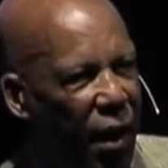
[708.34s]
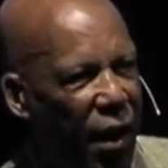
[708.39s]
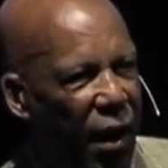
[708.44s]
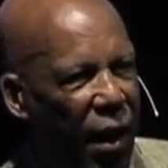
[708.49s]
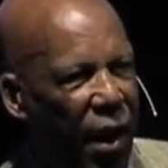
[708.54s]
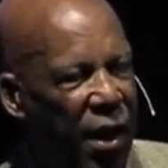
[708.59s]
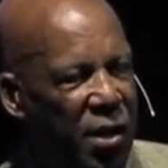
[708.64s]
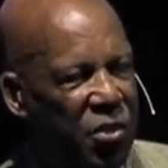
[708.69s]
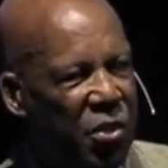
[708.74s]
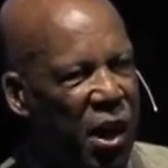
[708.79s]

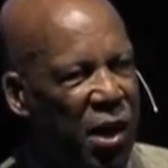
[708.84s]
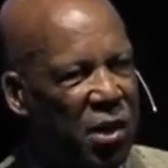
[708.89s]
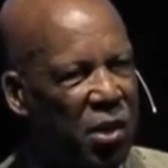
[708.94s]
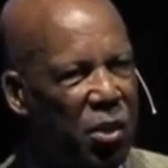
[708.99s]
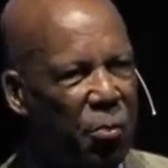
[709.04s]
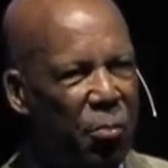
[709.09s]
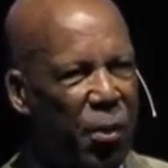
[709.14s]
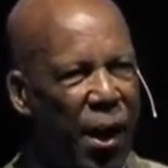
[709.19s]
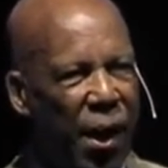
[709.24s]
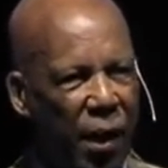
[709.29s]
I sat in the
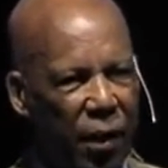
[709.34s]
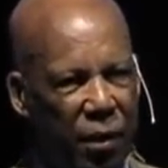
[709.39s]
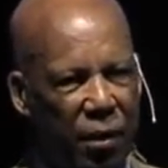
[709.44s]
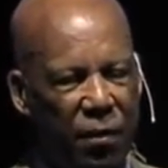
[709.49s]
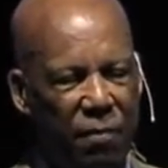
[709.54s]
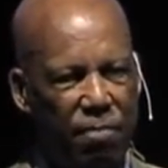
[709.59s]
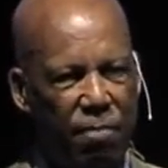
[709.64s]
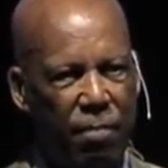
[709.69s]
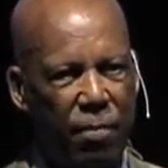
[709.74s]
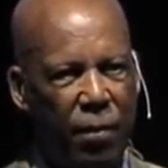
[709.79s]
back,
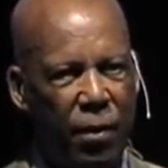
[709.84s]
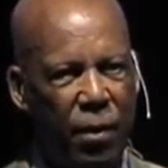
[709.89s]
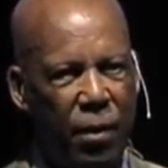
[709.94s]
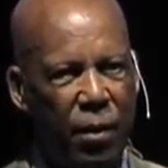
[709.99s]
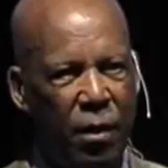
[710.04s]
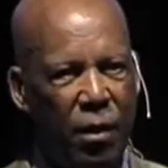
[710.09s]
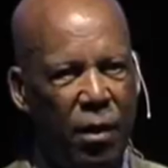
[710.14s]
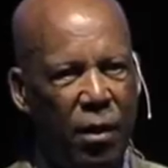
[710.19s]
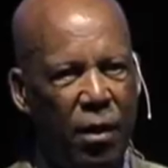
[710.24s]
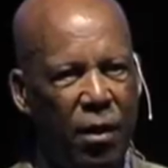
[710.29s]

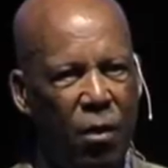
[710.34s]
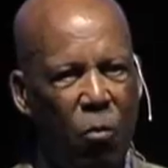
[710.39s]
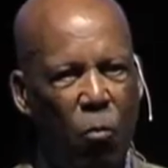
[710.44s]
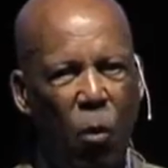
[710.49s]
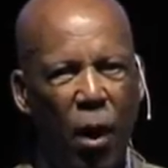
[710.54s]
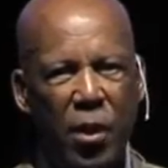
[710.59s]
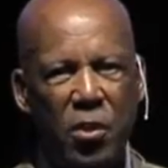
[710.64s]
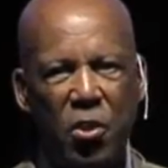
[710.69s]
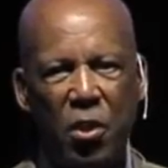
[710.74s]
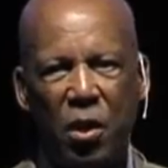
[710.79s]

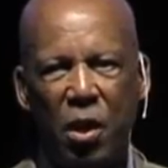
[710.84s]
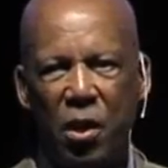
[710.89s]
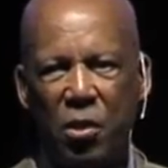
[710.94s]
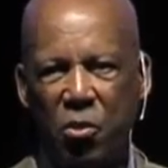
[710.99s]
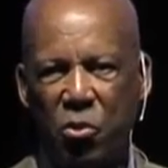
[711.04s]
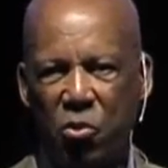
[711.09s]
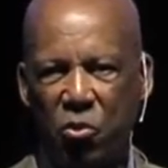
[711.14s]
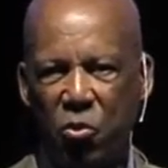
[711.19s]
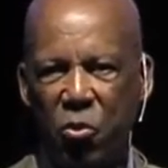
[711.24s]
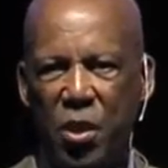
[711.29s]
watching on the
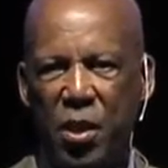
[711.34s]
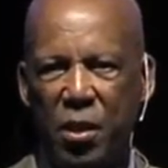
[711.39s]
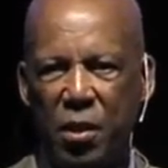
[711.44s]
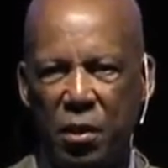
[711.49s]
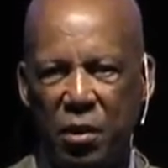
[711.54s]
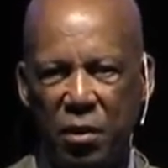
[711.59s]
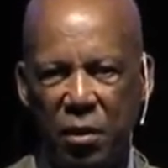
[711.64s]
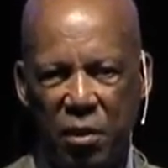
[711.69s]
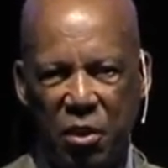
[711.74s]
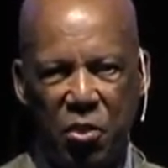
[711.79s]

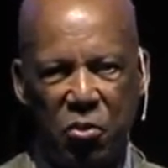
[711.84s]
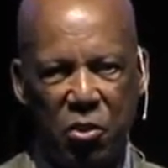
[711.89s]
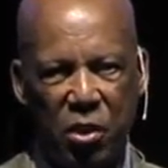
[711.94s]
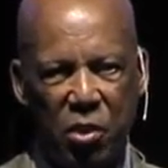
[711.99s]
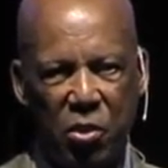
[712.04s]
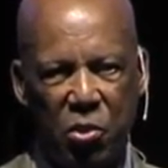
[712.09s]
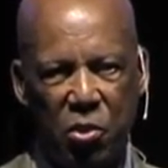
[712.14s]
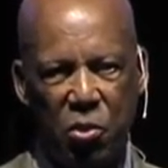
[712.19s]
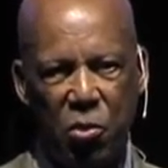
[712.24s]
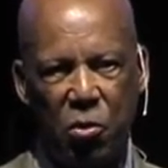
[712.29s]
screen, listening
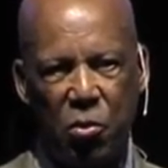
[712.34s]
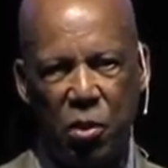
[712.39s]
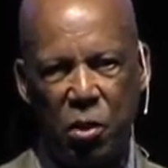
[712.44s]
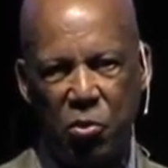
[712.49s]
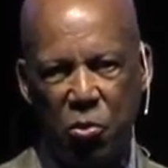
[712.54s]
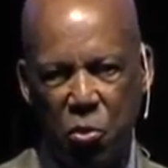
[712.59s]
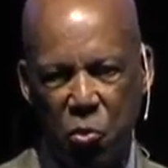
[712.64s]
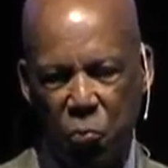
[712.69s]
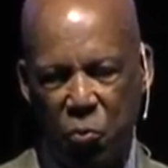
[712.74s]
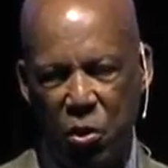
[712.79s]
to the
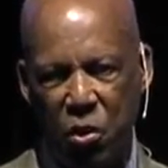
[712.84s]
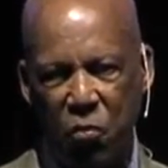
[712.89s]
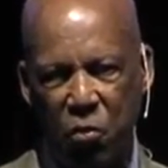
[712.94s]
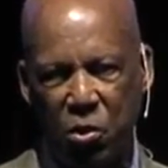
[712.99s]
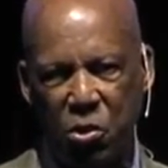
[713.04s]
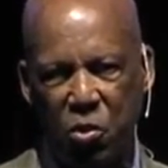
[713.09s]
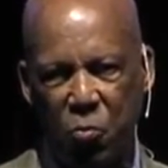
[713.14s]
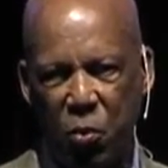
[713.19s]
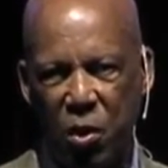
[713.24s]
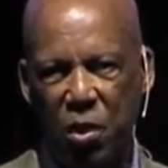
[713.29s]
two previous
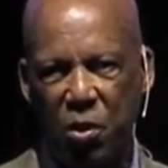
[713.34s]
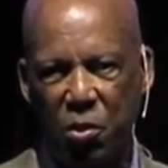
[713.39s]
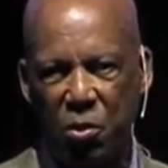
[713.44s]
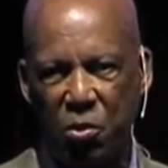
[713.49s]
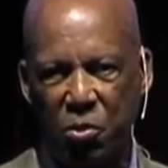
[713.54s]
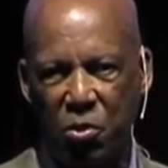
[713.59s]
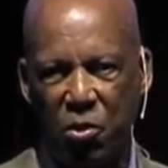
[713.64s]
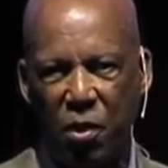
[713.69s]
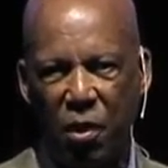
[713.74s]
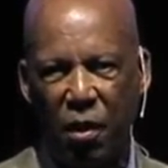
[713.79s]

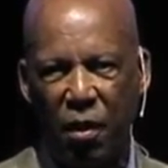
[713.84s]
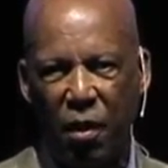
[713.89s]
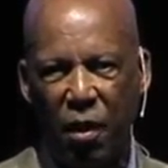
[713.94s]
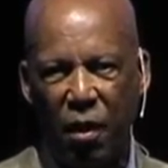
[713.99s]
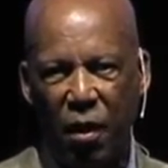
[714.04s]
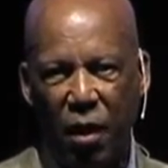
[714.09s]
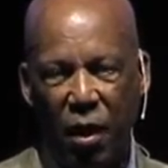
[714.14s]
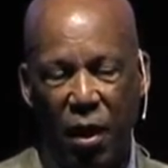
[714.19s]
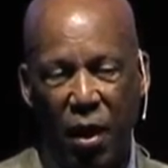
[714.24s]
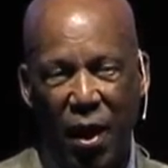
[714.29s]
speakers,
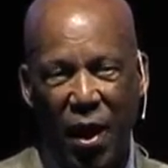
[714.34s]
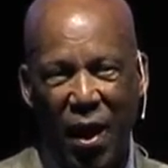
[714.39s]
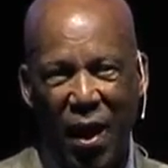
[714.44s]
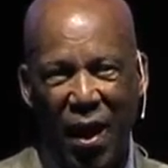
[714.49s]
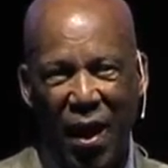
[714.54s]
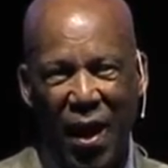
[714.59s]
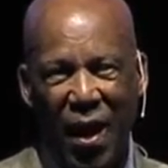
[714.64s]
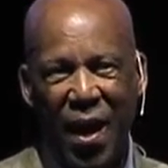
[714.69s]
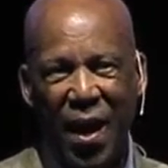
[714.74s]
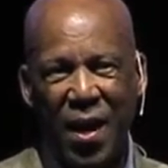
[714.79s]

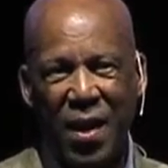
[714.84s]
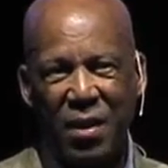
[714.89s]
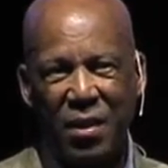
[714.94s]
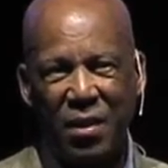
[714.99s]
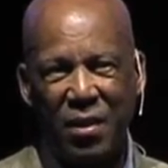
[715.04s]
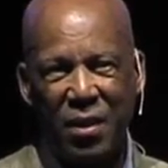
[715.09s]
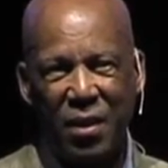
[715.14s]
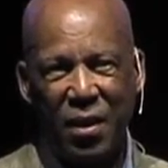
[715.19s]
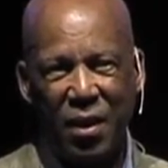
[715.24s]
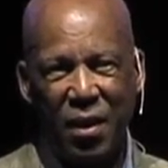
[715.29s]

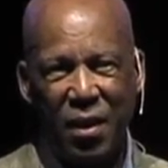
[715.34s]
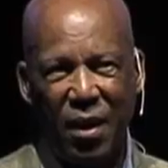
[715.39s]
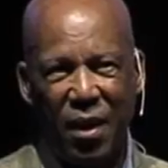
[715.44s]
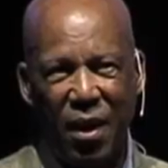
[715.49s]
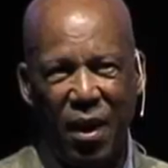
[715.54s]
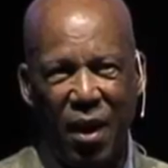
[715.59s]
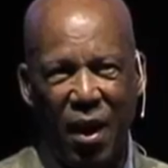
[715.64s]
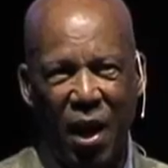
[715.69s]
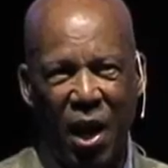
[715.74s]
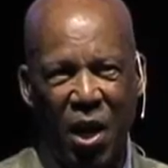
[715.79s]
and
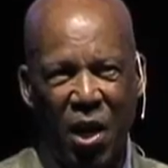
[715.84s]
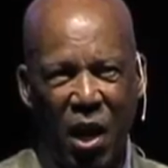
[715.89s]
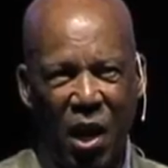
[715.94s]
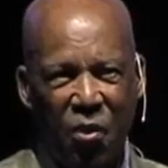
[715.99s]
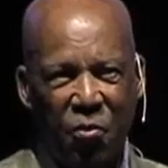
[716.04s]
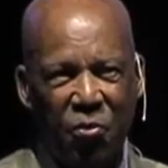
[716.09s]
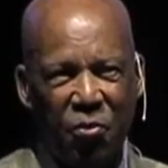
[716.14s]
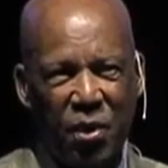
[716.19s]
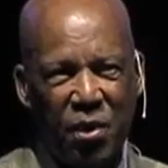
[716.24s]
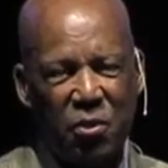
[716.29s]
I
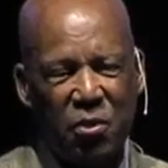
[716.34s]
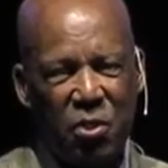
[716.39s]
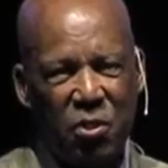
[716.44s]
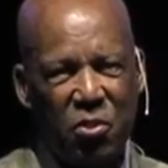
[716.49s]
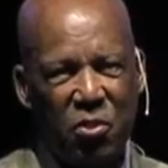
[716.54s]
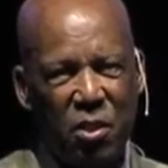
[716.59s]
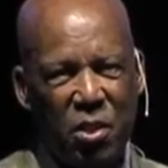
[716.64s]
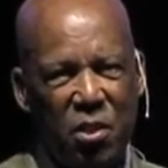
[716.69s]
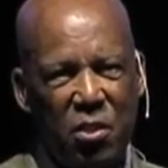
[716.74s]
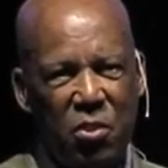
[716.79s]
felt a
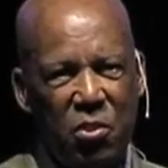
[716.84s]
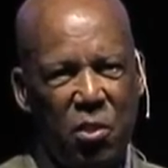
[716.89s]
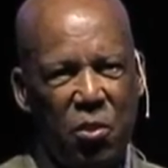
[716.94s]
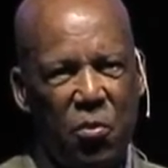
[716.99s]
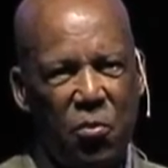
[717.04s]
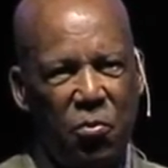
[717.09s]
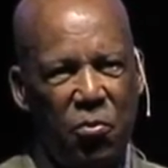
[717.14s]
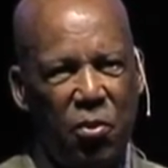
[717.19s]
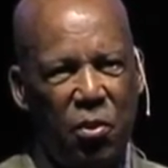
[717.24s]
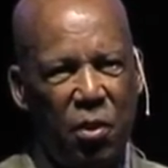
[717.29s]
sense
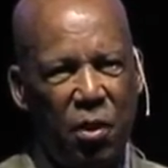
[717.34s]
of